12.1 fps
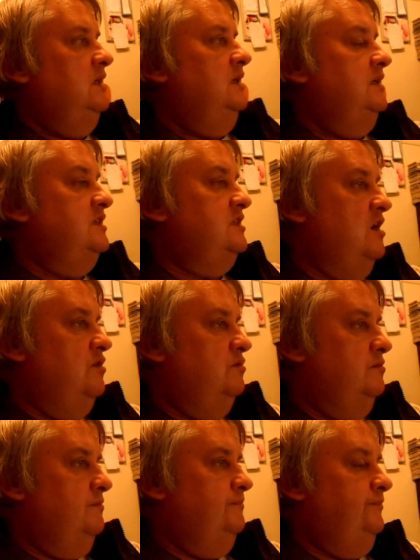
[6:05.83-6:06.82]
So,
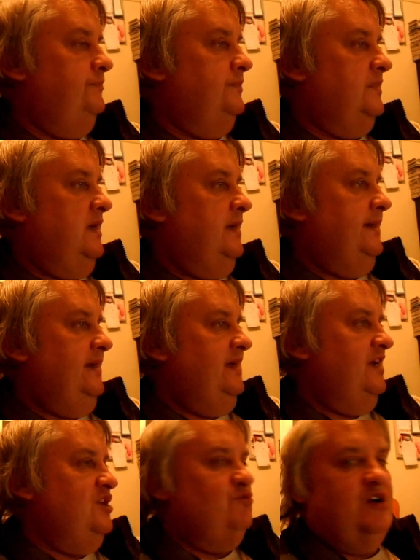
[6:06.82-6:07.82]

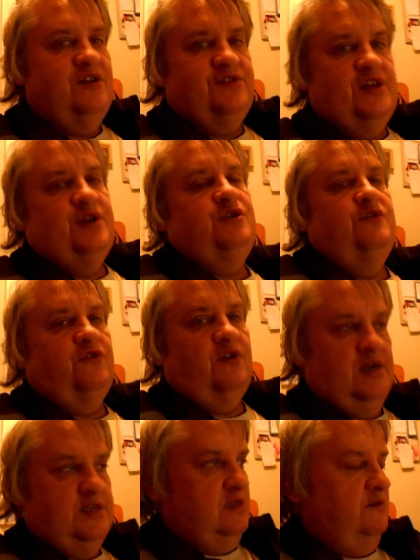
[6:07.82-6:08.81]
anyway, thank you for
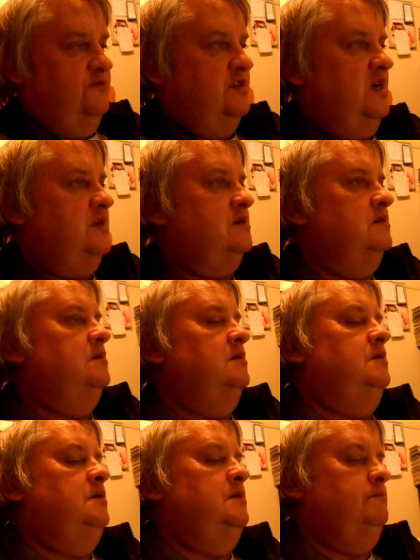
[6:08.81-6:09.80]
asking for that.
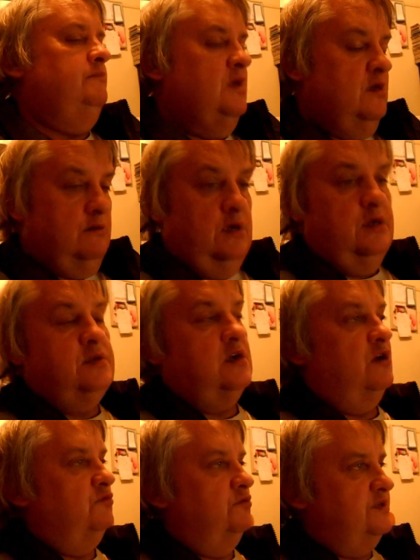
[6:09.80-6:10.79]
Yes,
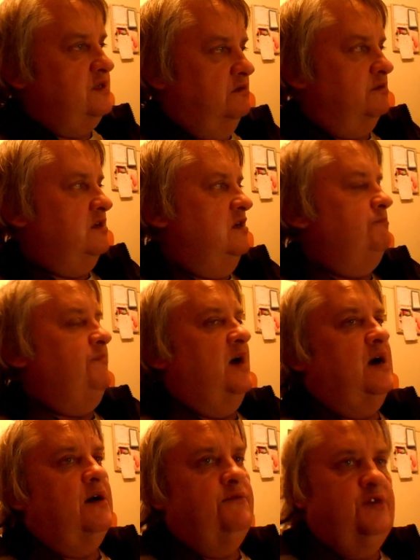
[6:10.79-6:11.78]
I will still keep
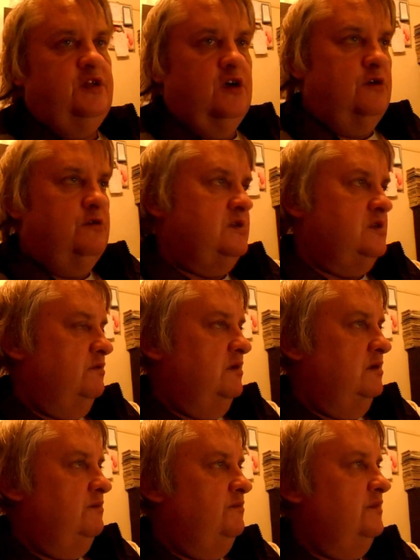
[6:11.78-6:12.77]
videos,
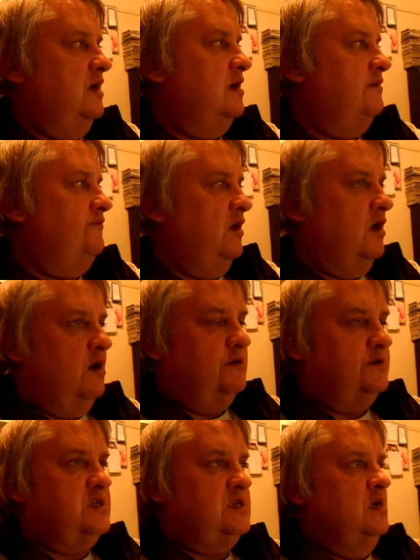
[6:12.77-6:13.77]
doing
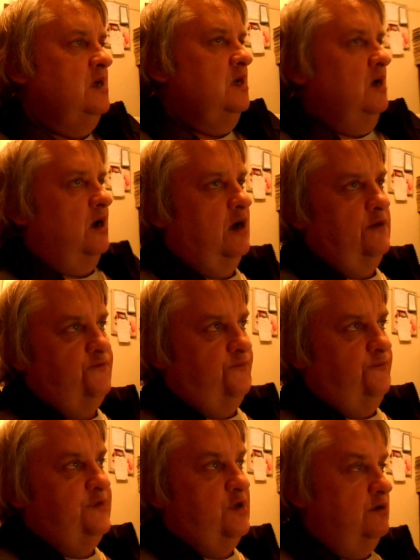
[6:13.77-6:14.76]
vlogs. I
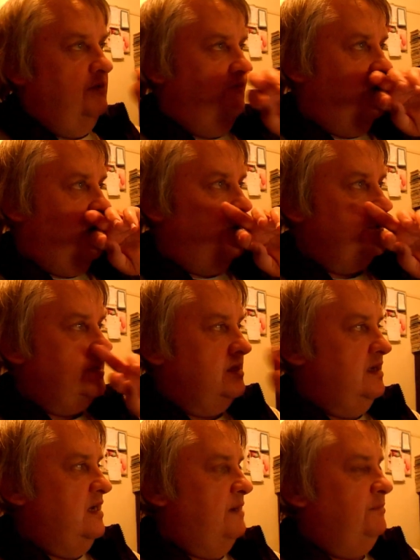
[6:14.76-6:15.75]
do vlogs
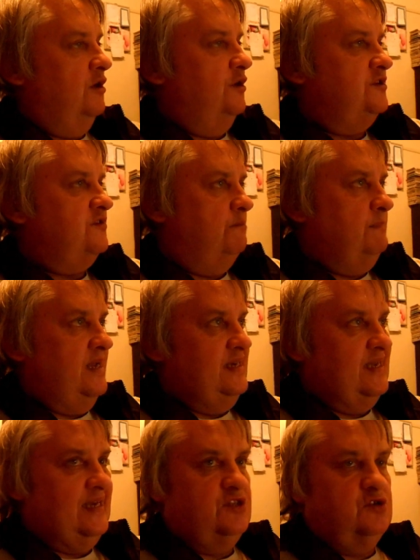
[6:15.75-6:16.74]
and uploads from
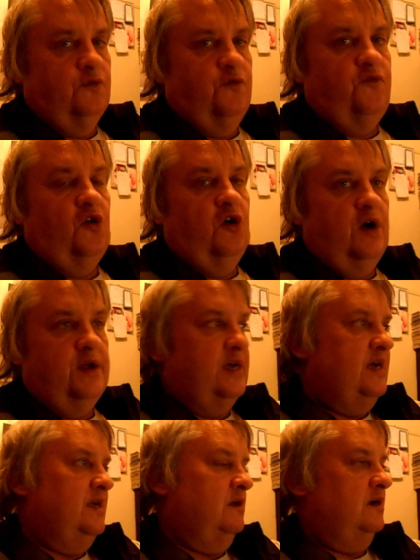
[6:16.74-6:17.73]
Monday to
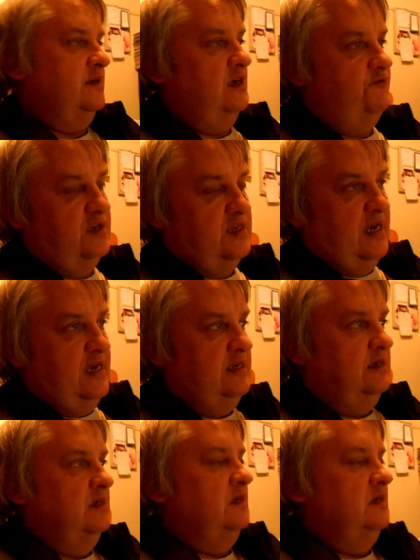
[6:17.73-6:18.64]
Friday, like every day,